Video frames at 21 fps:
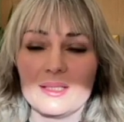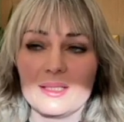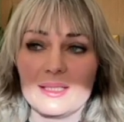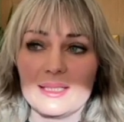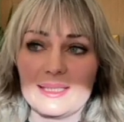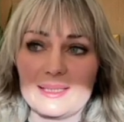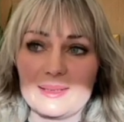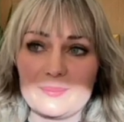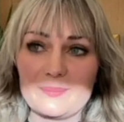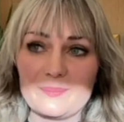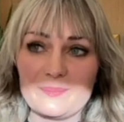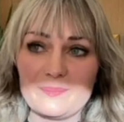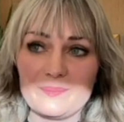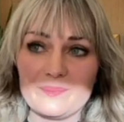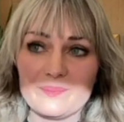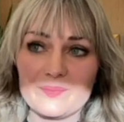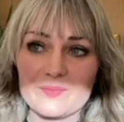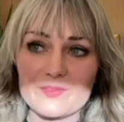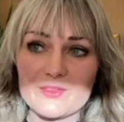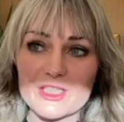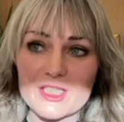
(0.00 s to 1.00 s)

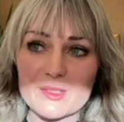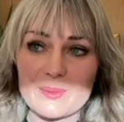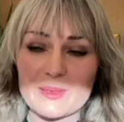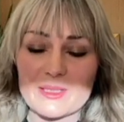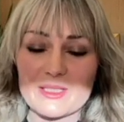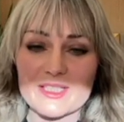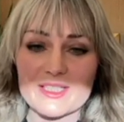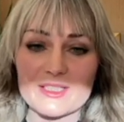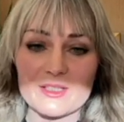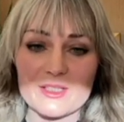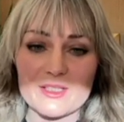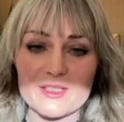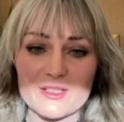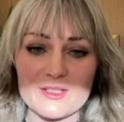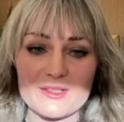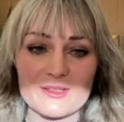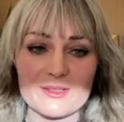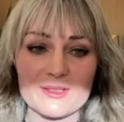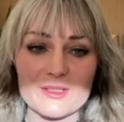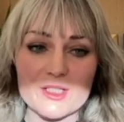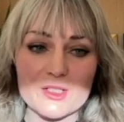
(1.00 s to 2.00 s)
Just because there
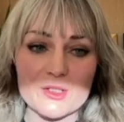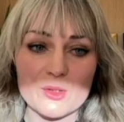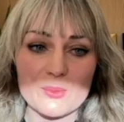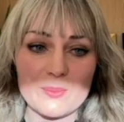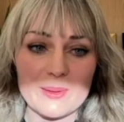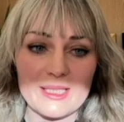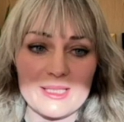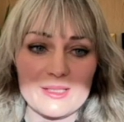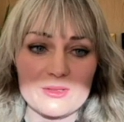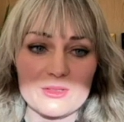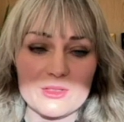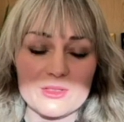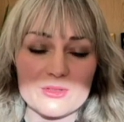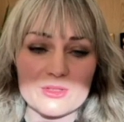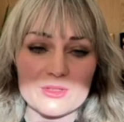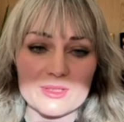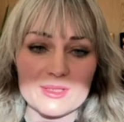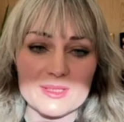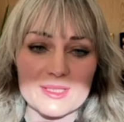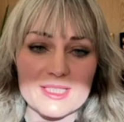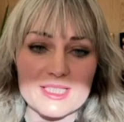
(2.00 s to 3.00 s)
are so many
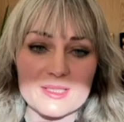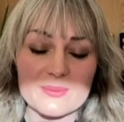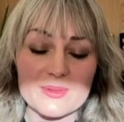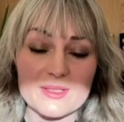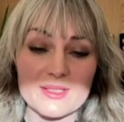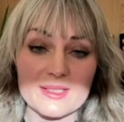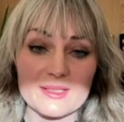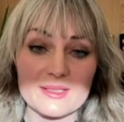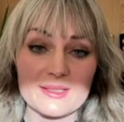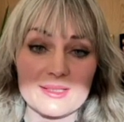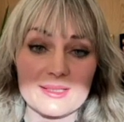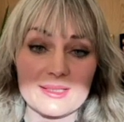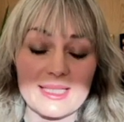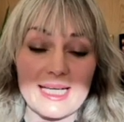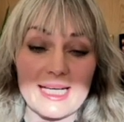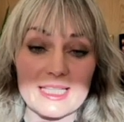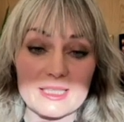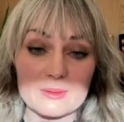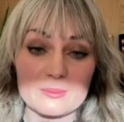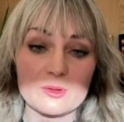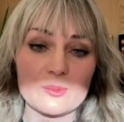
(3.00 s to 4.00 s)
nutrients within
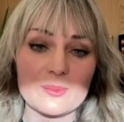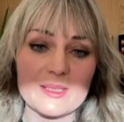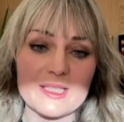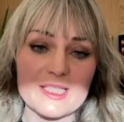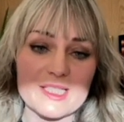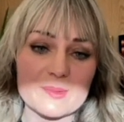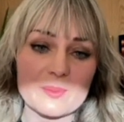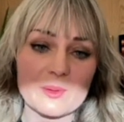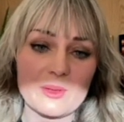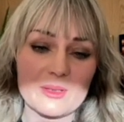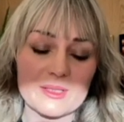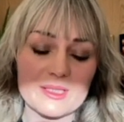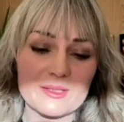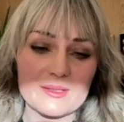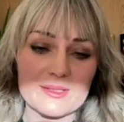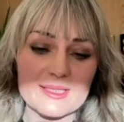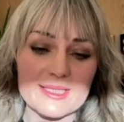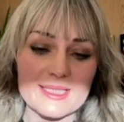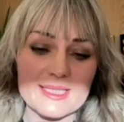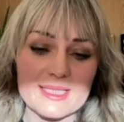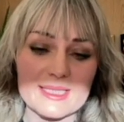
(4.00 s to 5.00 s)
animal-based
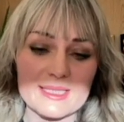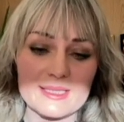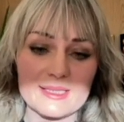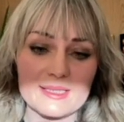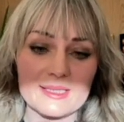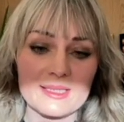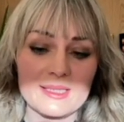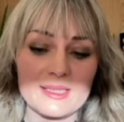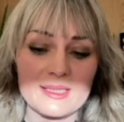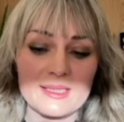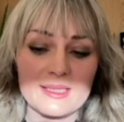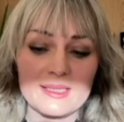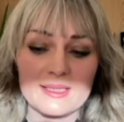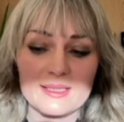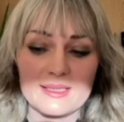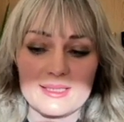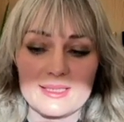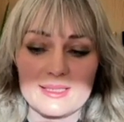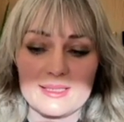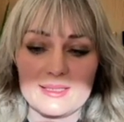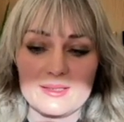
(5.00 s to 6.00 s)
products
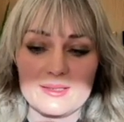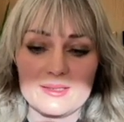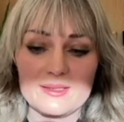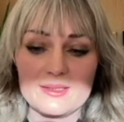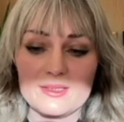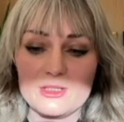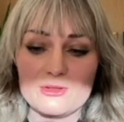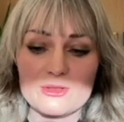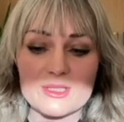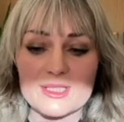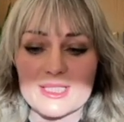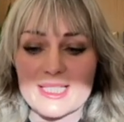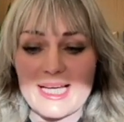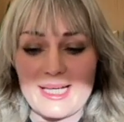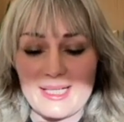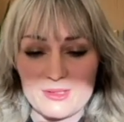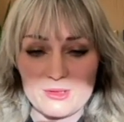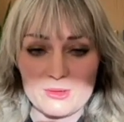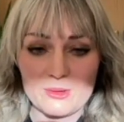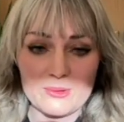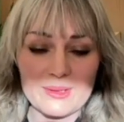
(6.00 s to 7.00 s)
that you just
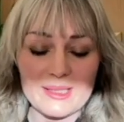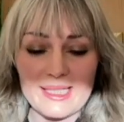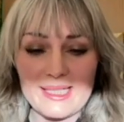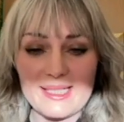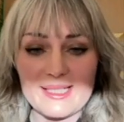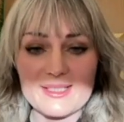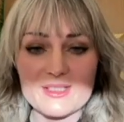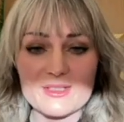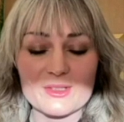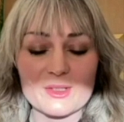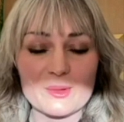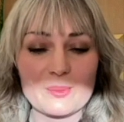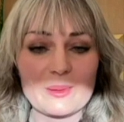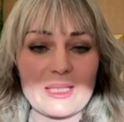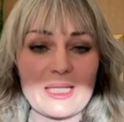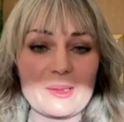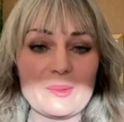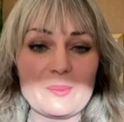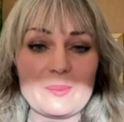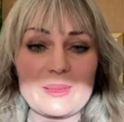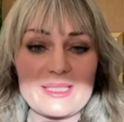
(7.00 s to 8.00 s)
cannot get on a
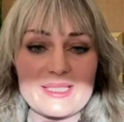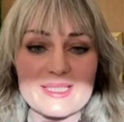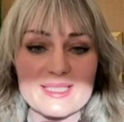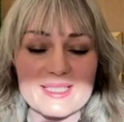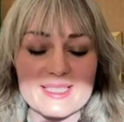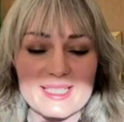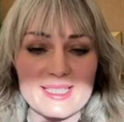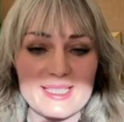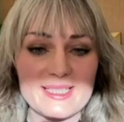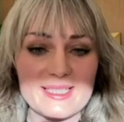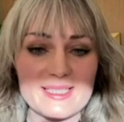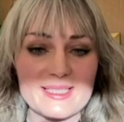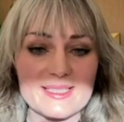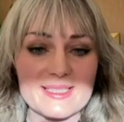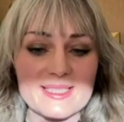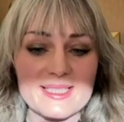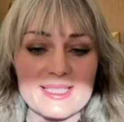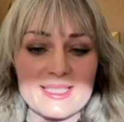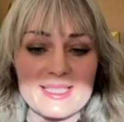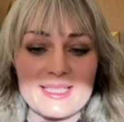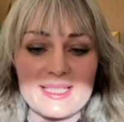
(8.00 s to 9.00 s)
plant-based
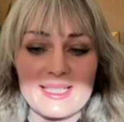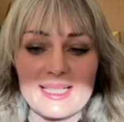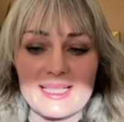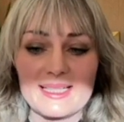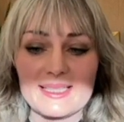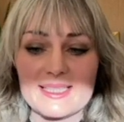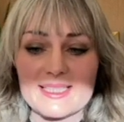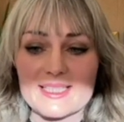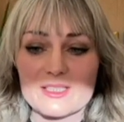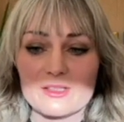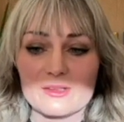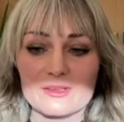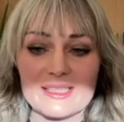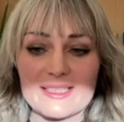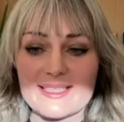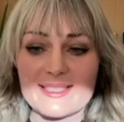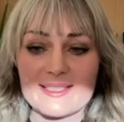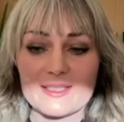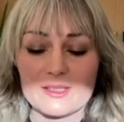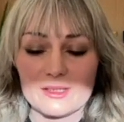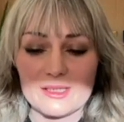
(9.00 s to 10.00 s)
diet. And it's not
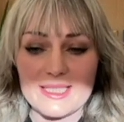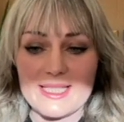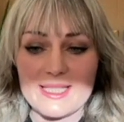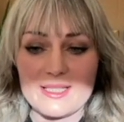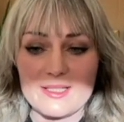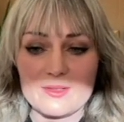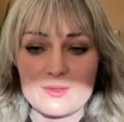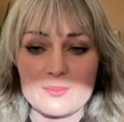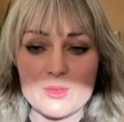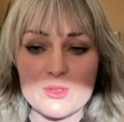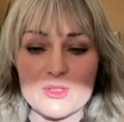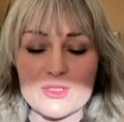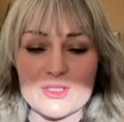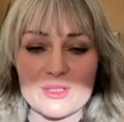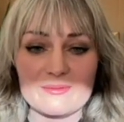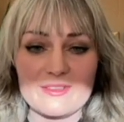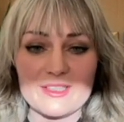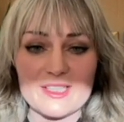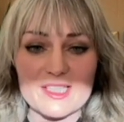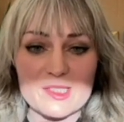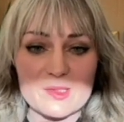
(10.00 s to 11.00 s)
necessarily the most
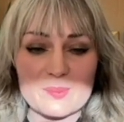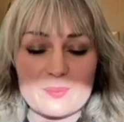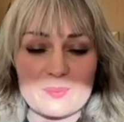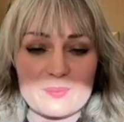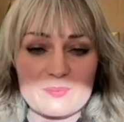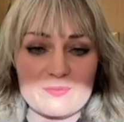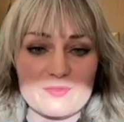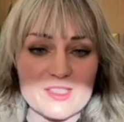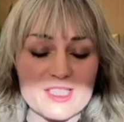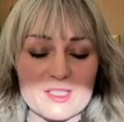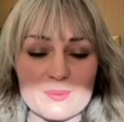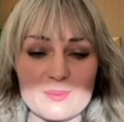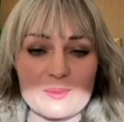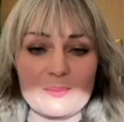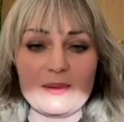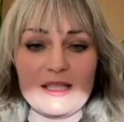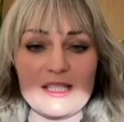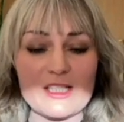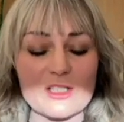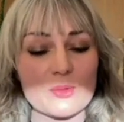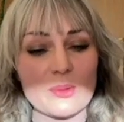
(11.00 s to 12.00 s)
obvious vitamin
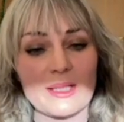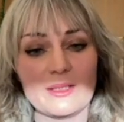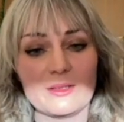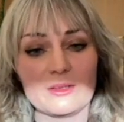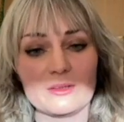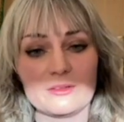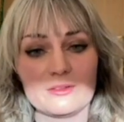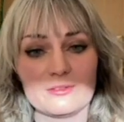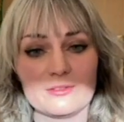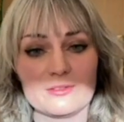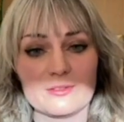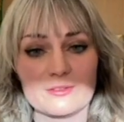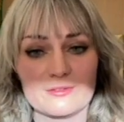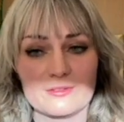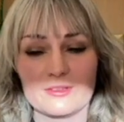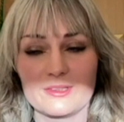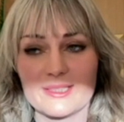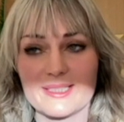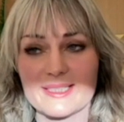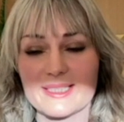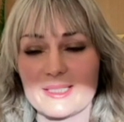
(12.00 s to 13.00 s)
B12,
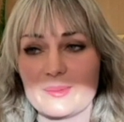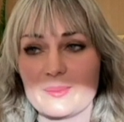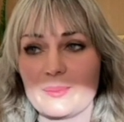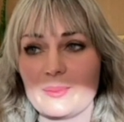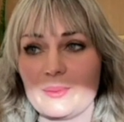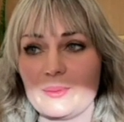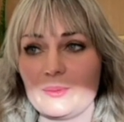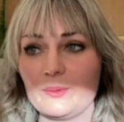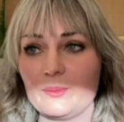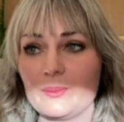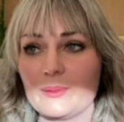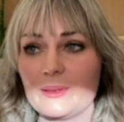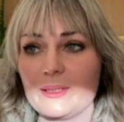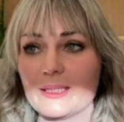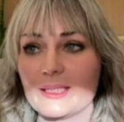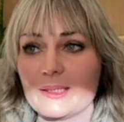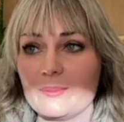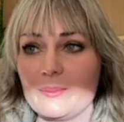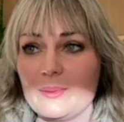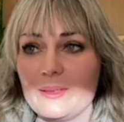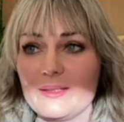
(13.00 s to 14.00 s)
for example, but it
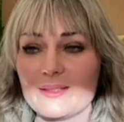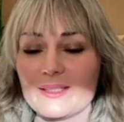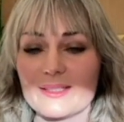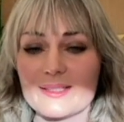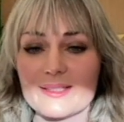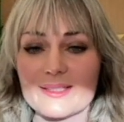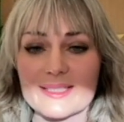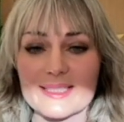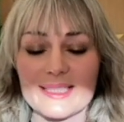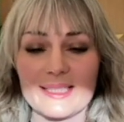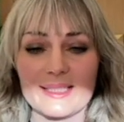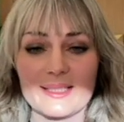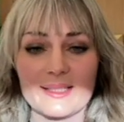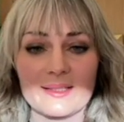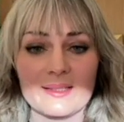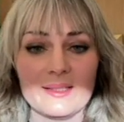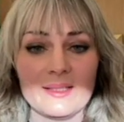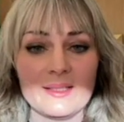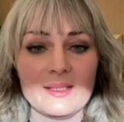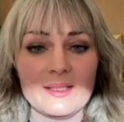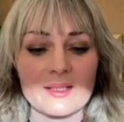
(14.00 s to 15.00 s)
can be things like
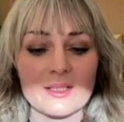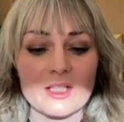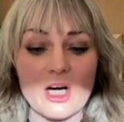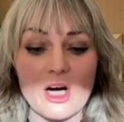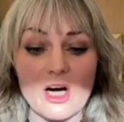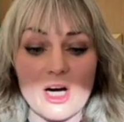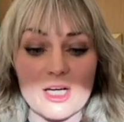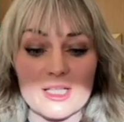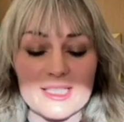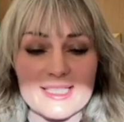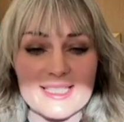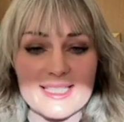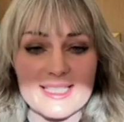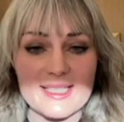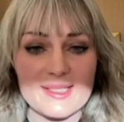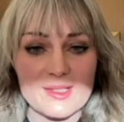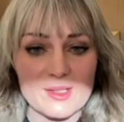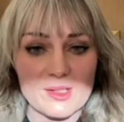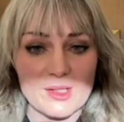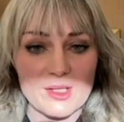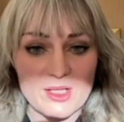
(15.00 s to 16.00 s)

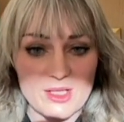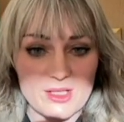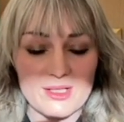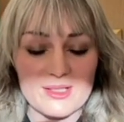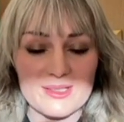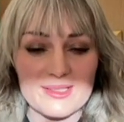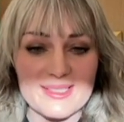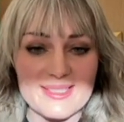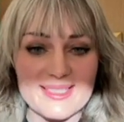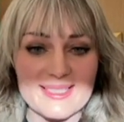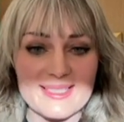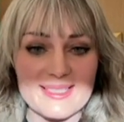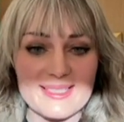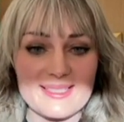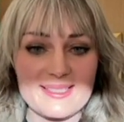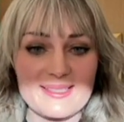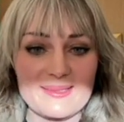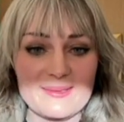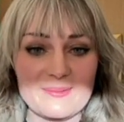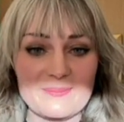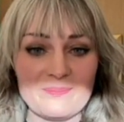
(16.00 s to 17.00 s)
carnitine and
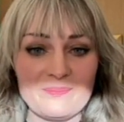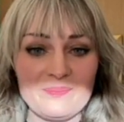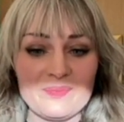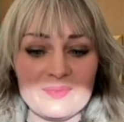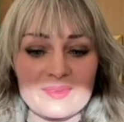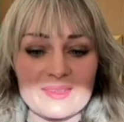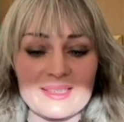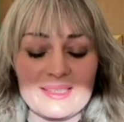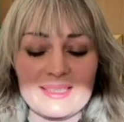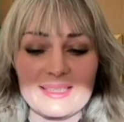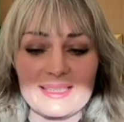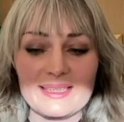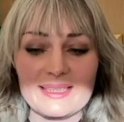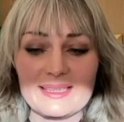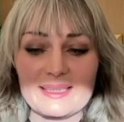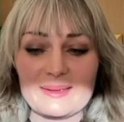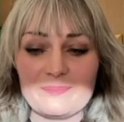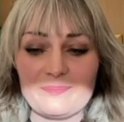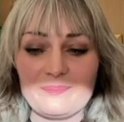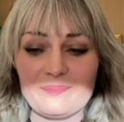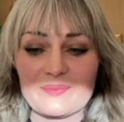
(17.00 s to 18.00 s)
carnosine,
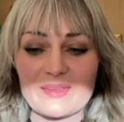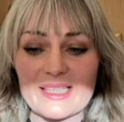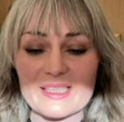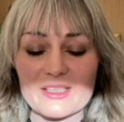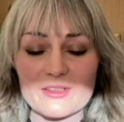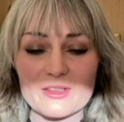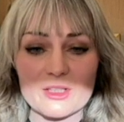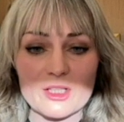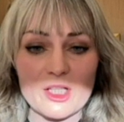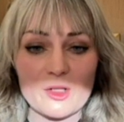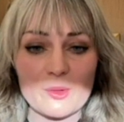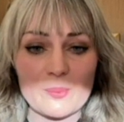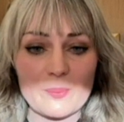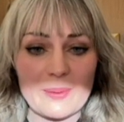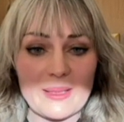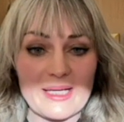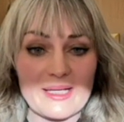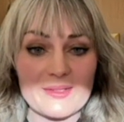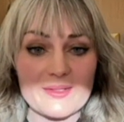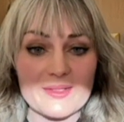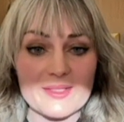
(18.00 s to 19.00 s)
and other
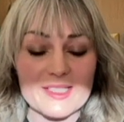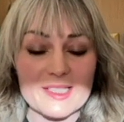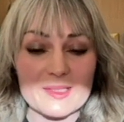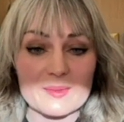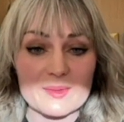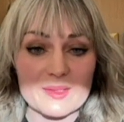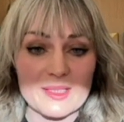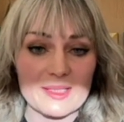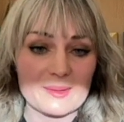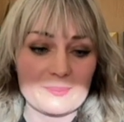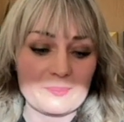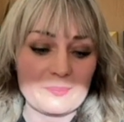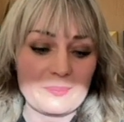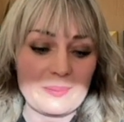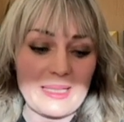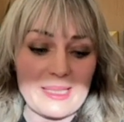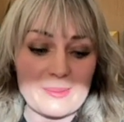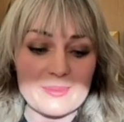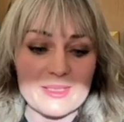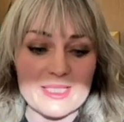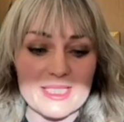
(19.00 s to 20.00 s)
compounds,
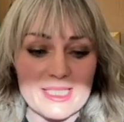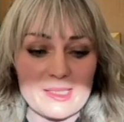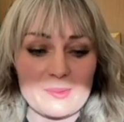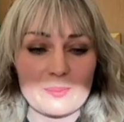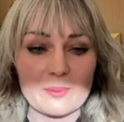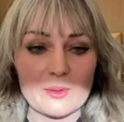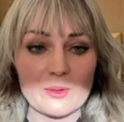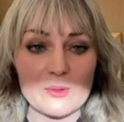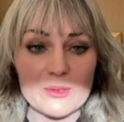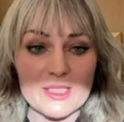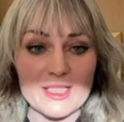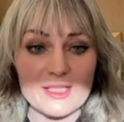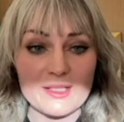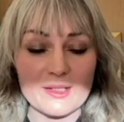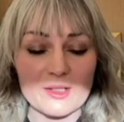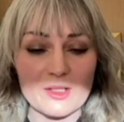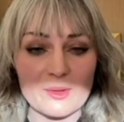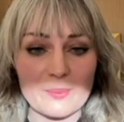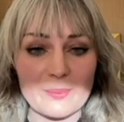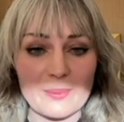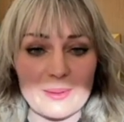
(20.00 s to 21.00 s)
peptide protein
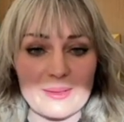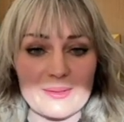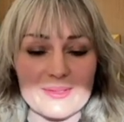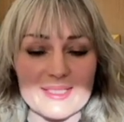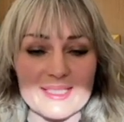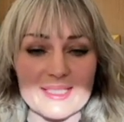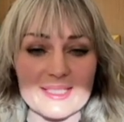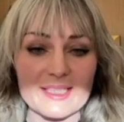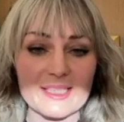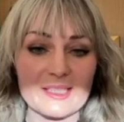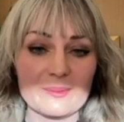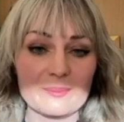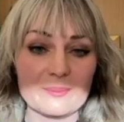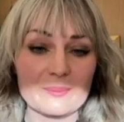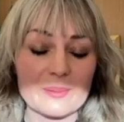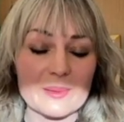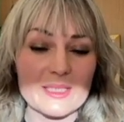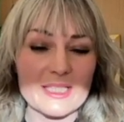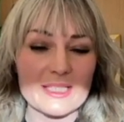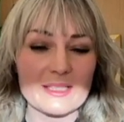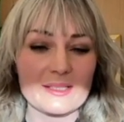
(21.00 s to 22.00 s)
compounds that come
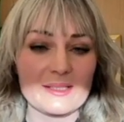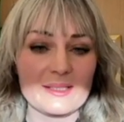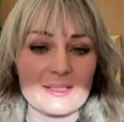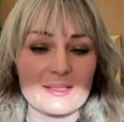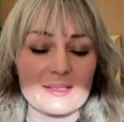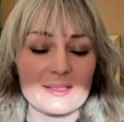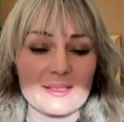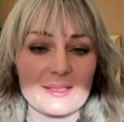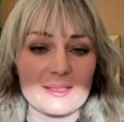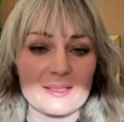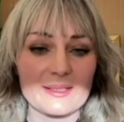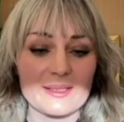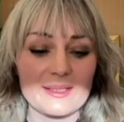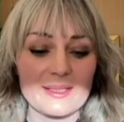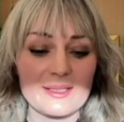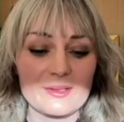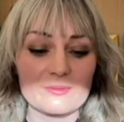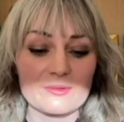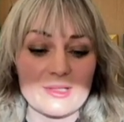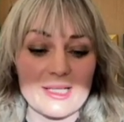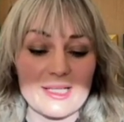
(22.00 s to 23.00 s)
particularly
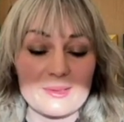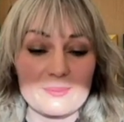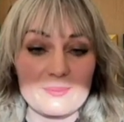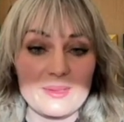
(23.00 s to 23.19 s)
in red